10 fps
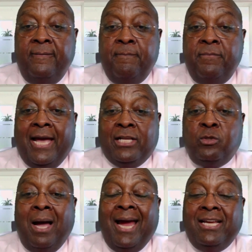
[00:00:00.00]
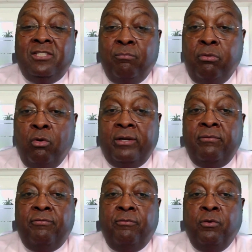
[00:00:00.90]
That's why it's
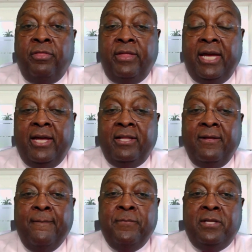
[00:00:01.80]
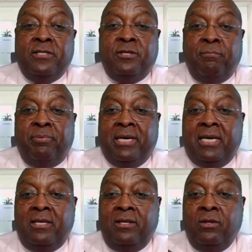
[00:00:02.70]
important for there to
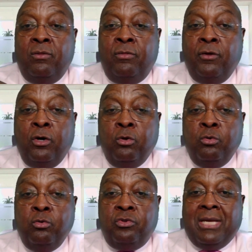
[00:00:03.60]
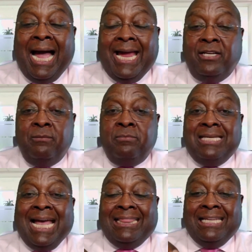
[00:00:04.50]
be those items
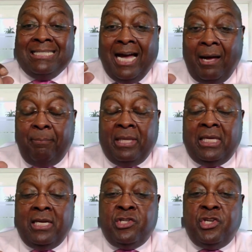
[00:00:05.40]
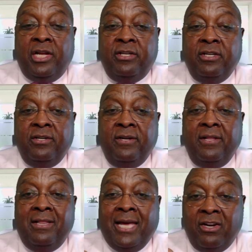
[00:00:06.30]
at the top of the agenda
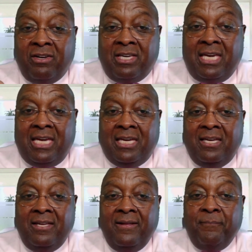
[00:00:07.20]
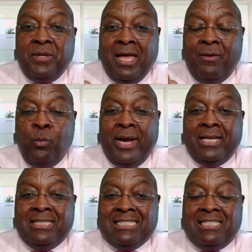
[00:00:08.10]
that are key and where
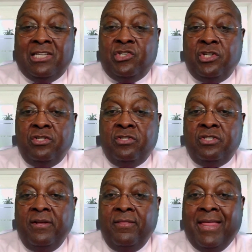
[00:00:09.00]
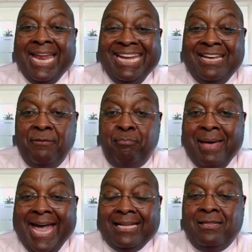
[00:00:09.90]
decisions that
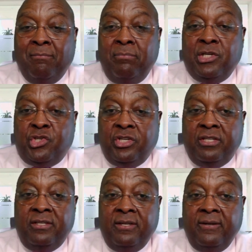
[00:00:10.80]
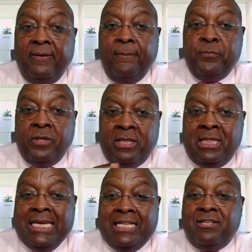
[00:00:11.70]
impact the mission
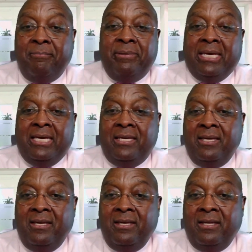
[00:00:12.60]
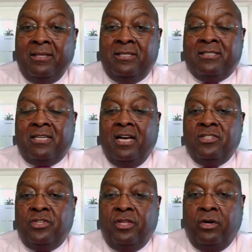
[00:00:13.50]
need to be
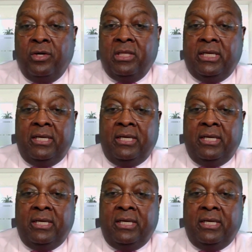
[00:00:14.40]
discussed thoroughly.